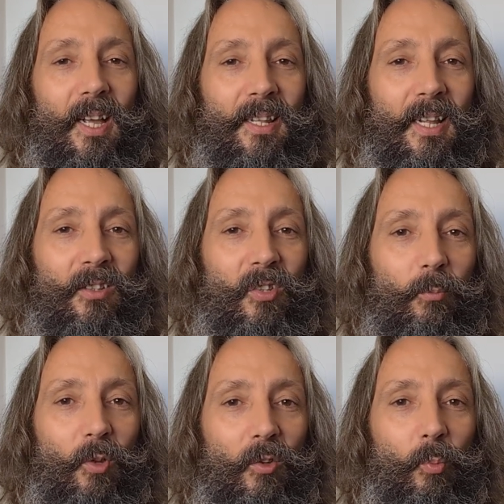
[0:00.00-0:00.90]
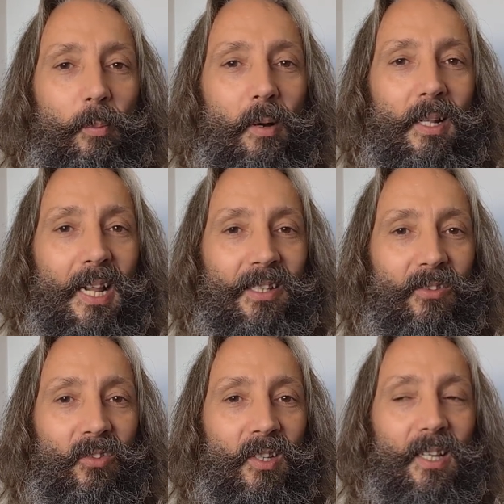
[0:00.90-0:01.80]
and then sometimes with my
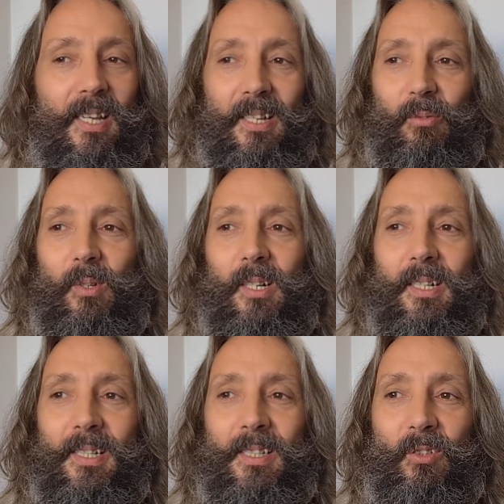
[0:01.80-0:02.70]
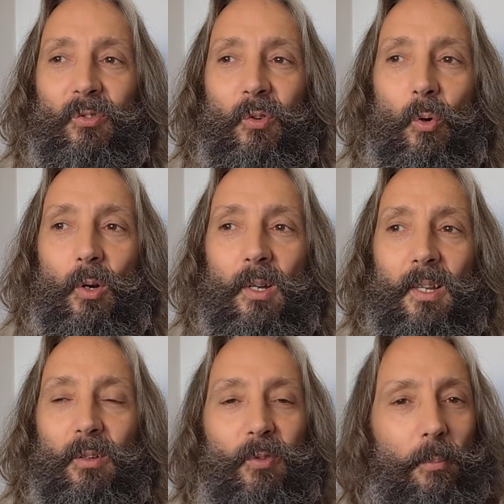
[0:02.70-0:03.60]
lens. It really is for
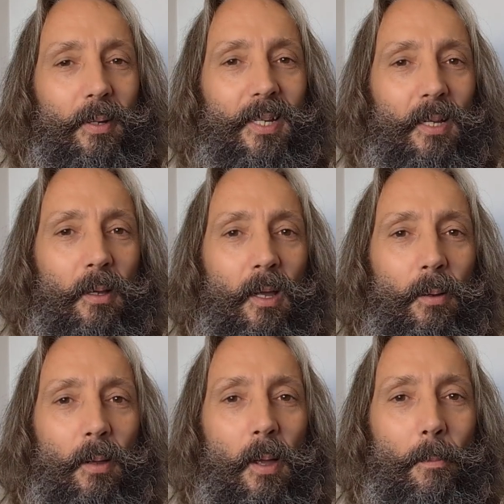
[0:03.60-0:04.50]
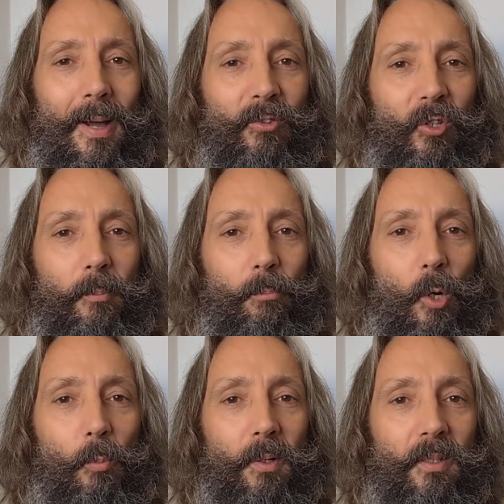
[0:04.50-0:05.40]
me a magic
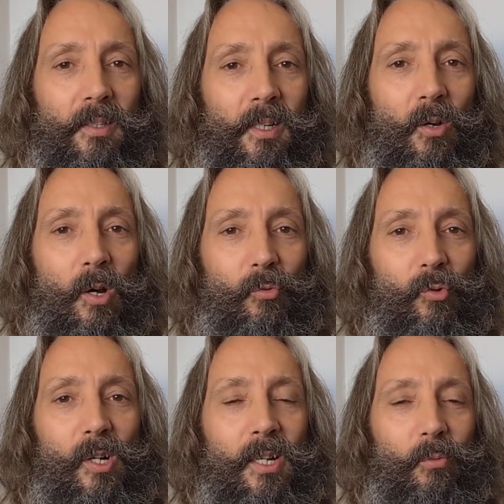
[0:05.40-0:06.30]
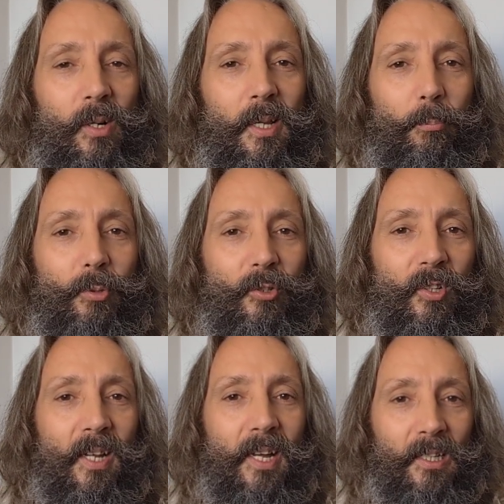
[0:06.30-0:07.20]
moment. You know, I really, really
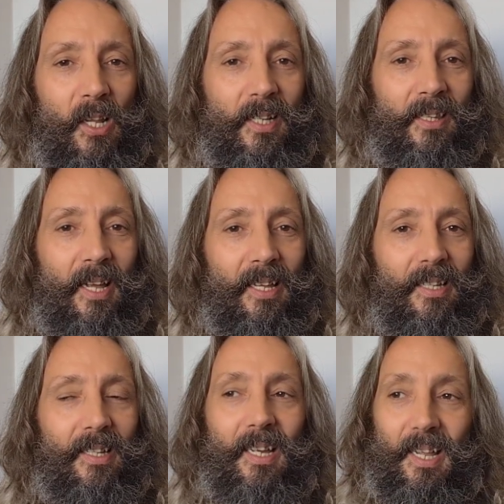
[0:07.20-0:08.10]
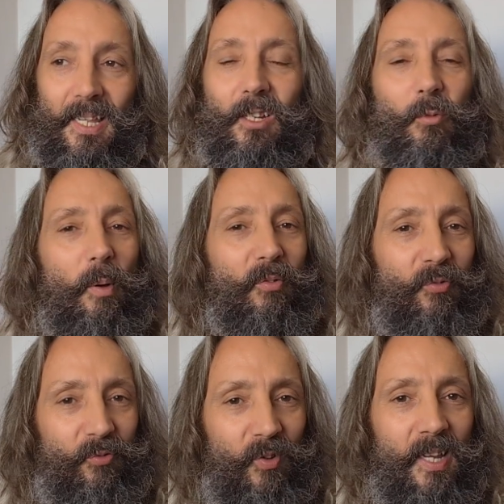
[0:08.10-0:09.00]
appreciate that and like that. And that is my
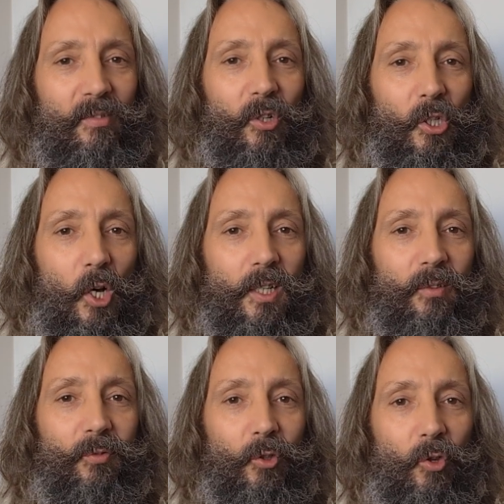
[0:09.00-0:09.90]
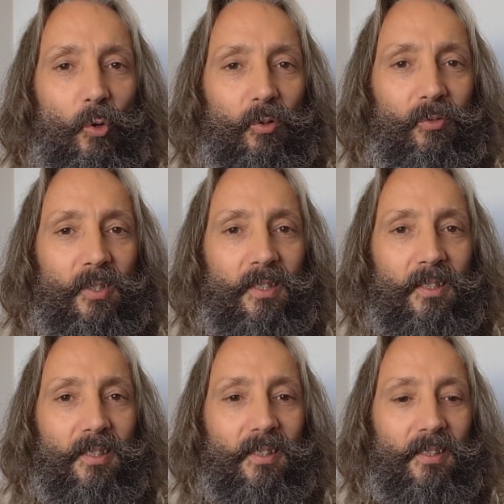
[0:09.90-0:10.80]
favorite kind of photography.
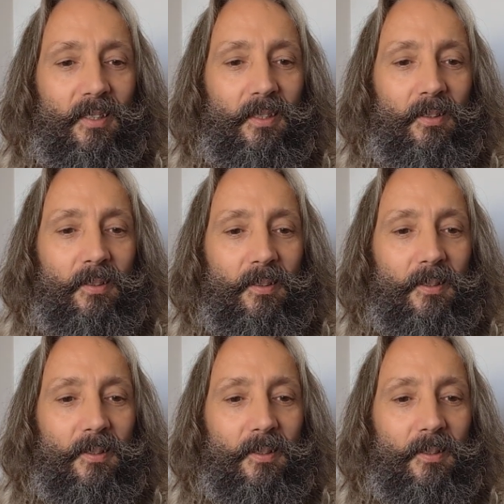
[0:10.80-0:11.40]
You know?